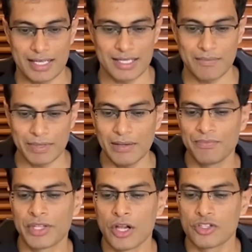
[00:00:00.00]
example.
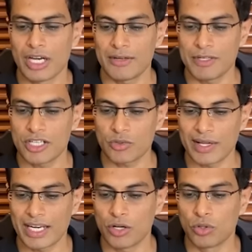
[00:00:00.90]
So let me just
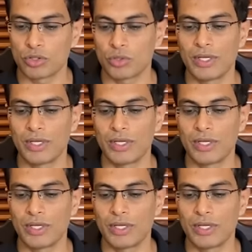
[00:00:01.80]
quickly go through